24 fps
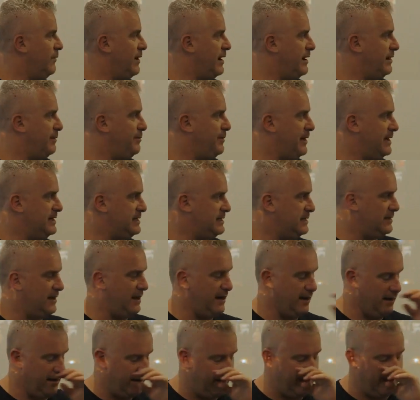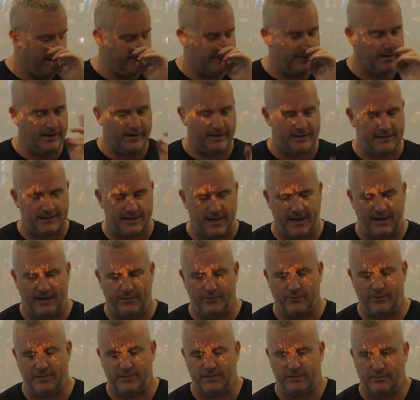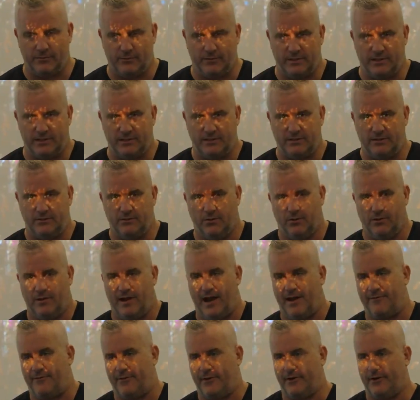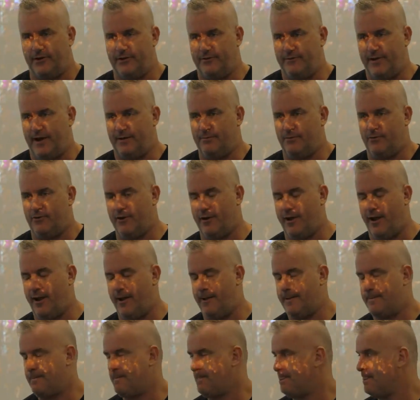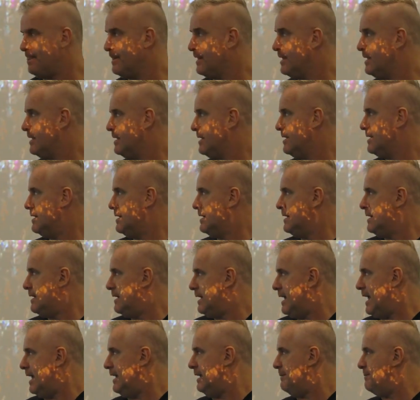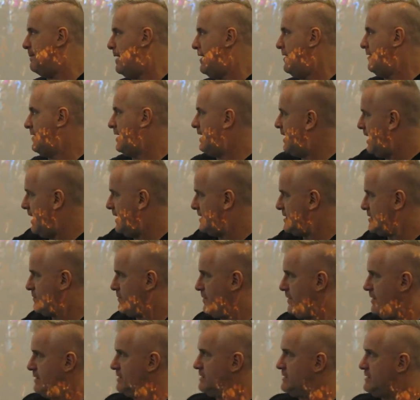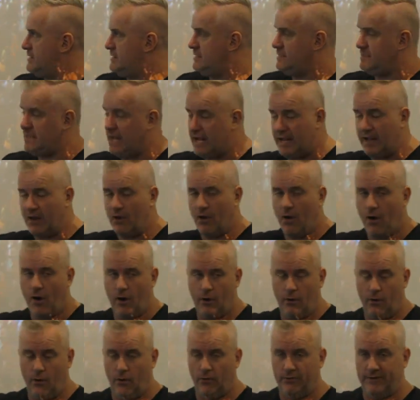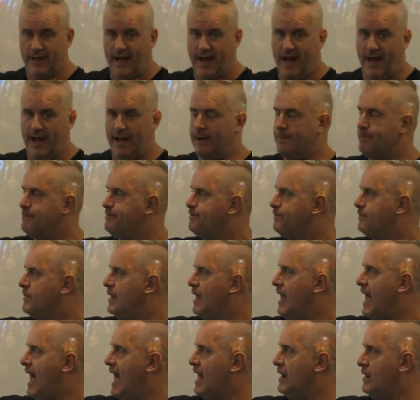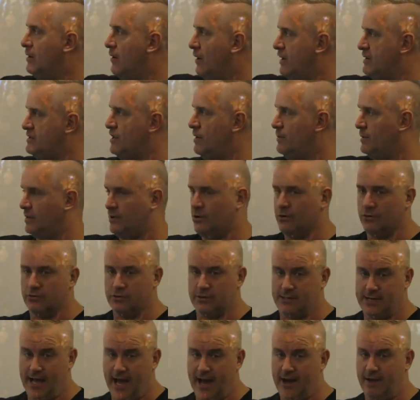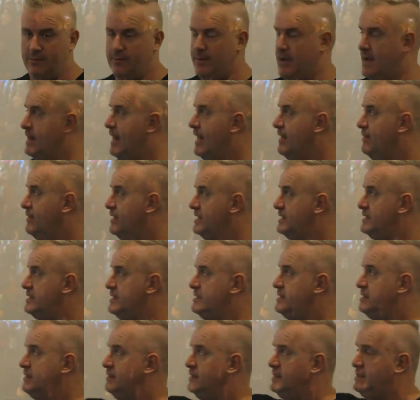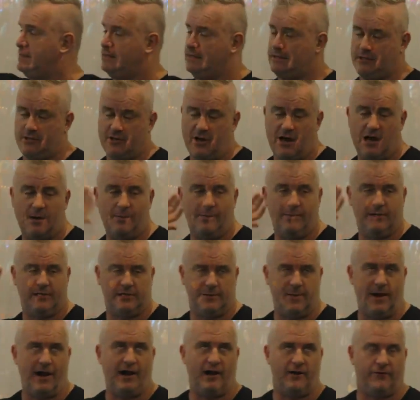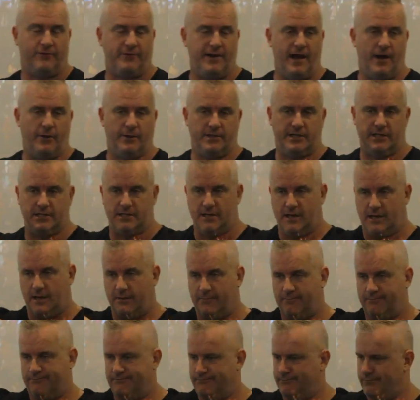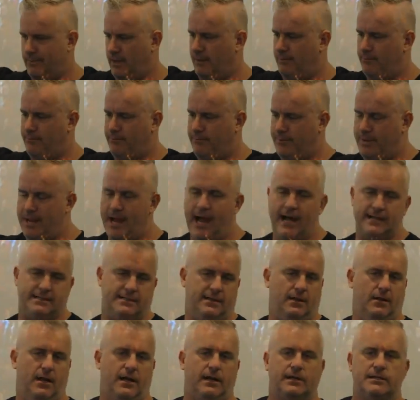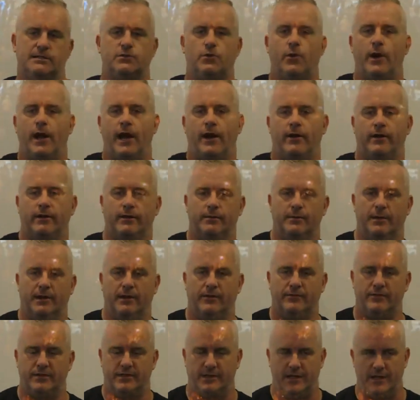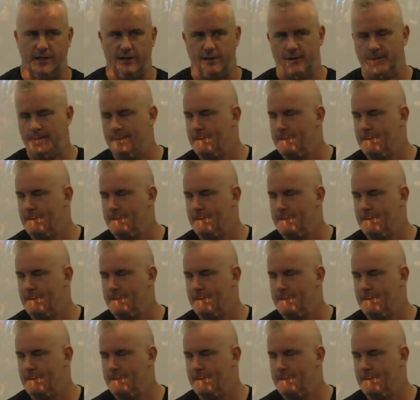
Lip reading: one of the places I lived in and stayed in was Northern Africa and around Morocco. And in Marrakesh, where it's stinking hot all day, at night time it cools down a bit. And this is Jemaa el Fna, which is like a piazza, like a square in the middle of the city.